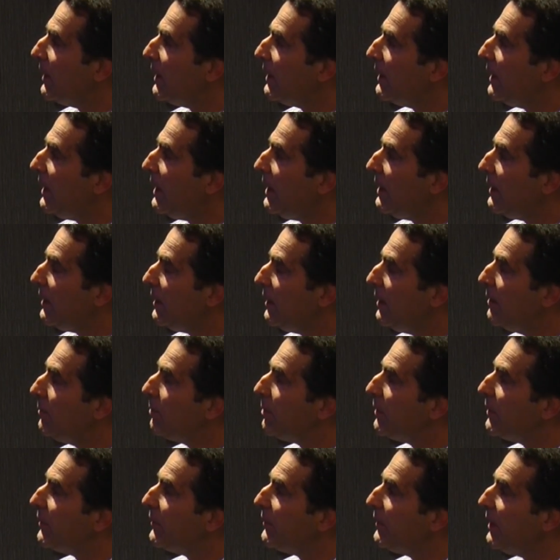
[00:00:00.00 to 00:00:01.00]
again, in
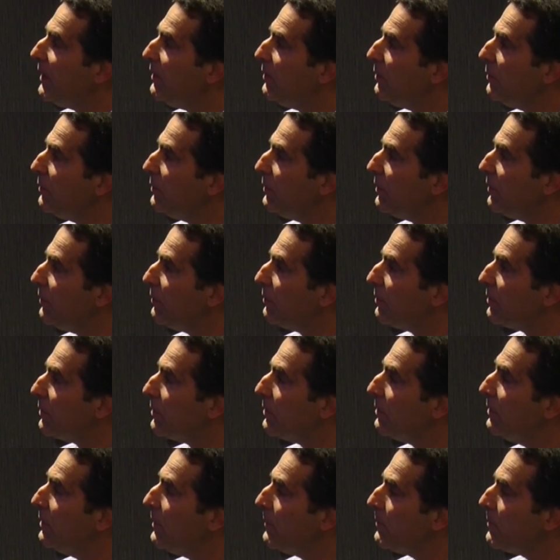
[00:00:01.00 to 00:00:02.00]
placental
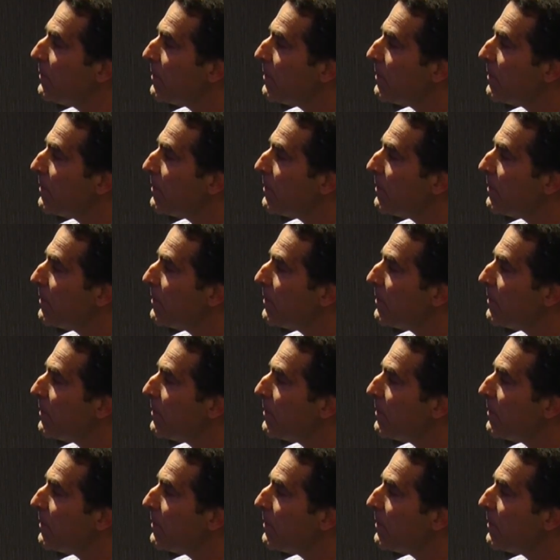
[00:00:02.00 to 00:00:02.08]
tissue,